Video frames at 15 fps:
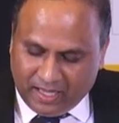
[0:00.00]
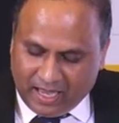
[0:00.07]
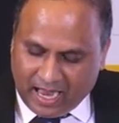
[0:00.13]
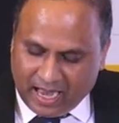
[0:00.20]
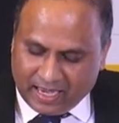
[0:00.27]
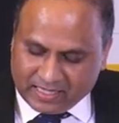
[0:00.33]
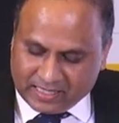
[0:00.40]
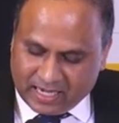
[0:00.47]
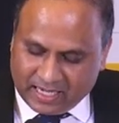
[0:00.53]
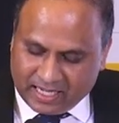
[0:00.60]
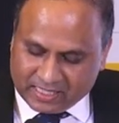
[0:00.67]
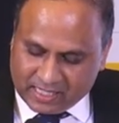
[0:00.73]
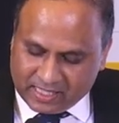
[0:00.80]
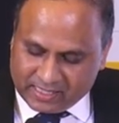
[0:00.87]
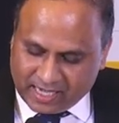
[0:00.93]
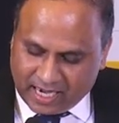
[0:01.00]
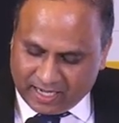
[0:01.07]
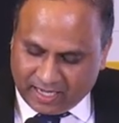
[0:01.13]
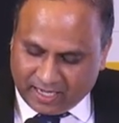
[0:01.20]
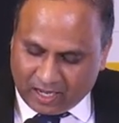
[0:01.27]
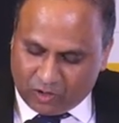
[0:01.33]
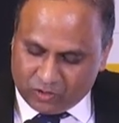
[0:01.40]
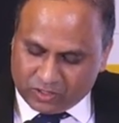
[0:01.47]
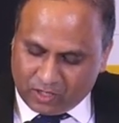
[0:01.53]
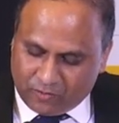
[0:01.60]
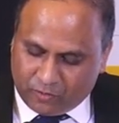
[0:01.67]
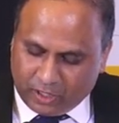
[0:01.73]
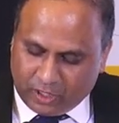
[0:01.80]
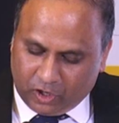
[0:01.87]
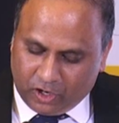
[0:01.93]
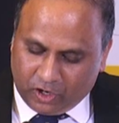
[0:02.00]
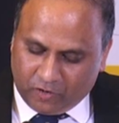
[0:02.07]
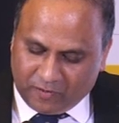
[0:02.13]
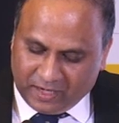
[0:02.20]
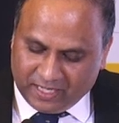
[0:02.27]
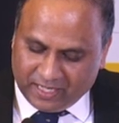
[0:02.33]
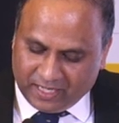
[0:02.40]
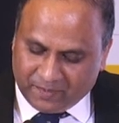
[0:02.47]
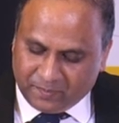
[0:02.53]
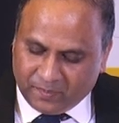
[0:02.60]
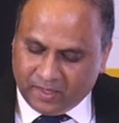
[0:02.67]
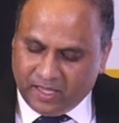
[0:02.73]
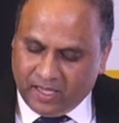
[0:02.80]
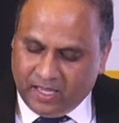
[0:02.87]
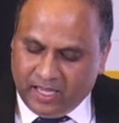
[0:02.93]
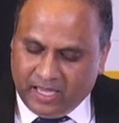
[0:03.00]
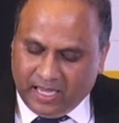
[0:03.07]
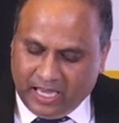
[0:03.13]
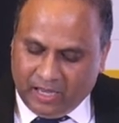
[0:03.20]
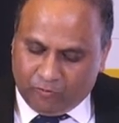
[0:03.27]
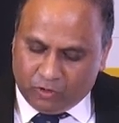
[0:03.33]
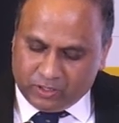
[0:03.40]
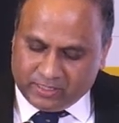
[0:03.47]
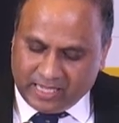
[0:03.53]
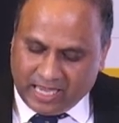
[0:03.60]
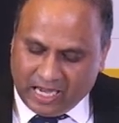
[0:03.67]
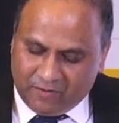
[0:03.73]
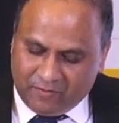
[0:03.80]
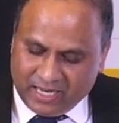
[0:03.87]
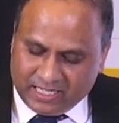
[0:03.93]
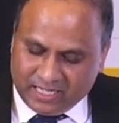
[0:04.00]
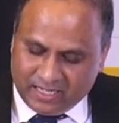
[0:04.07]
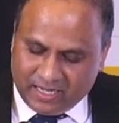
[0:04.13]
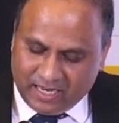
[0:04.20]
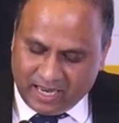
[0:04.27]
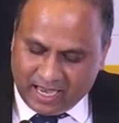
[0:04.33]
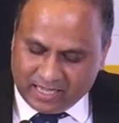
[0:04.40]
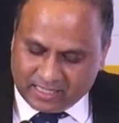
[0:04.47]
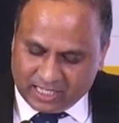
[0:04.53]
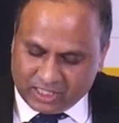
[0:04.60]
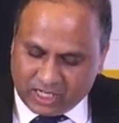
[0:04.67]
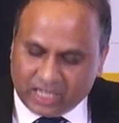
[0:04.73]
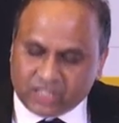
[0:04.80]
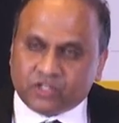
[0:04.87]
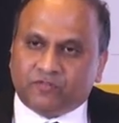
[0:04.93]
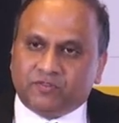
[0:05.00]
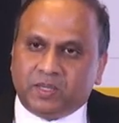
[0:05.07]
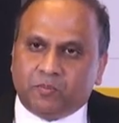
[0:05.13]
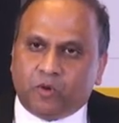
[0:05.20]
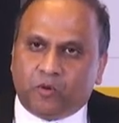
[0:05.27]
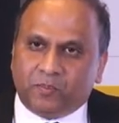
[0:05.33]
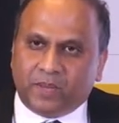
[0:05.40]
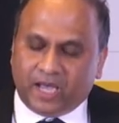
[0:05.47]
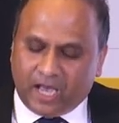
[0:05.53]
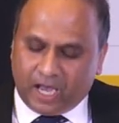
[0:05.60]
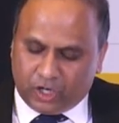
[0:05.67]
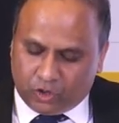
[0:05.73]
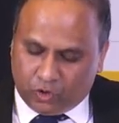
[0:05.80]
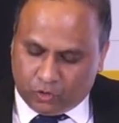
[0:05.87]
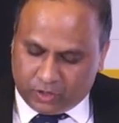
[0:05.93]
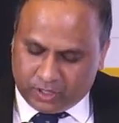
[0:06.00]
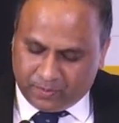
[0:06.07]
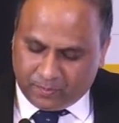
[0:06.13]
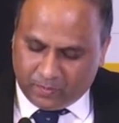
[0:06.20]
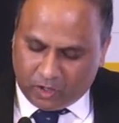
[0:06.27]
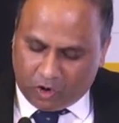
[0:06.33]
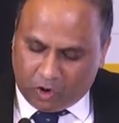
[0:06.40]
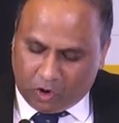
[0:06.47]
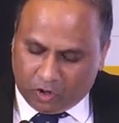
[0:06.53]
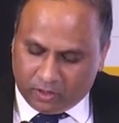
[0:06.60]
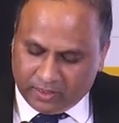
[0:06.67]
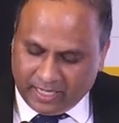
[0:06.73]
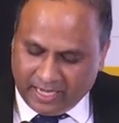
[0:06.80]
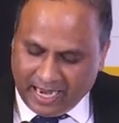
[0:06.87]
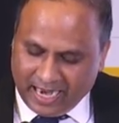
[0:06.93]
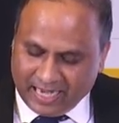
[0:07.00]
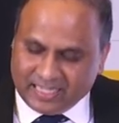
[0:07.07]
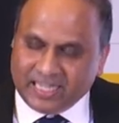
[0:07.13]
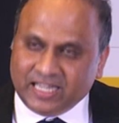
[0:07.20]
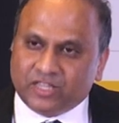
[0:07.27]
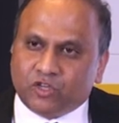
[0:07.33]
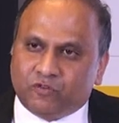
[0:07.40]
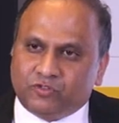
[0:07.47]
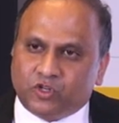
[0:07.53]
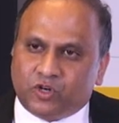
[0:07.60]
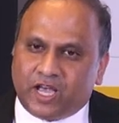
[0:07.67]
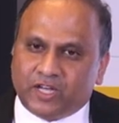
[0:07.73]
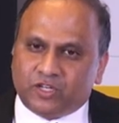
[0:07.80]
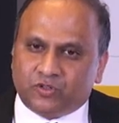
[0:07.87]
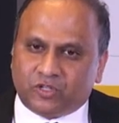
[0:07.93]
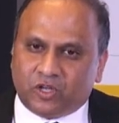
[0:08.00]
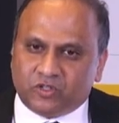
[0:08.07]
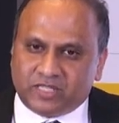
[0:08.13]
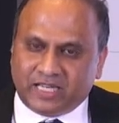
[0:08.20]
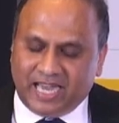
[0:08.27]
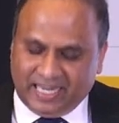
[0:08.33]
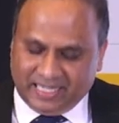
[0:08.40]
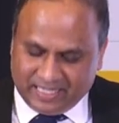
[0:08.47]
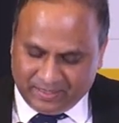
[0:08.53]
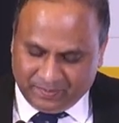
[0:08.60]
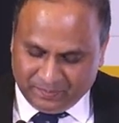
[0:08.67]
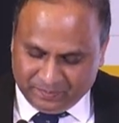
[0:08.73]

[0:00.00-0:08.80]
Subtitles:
and as an additional standing counsel for the Union of India. He was elevated as a judge of the Bombay High Court on the 18th of July 2008.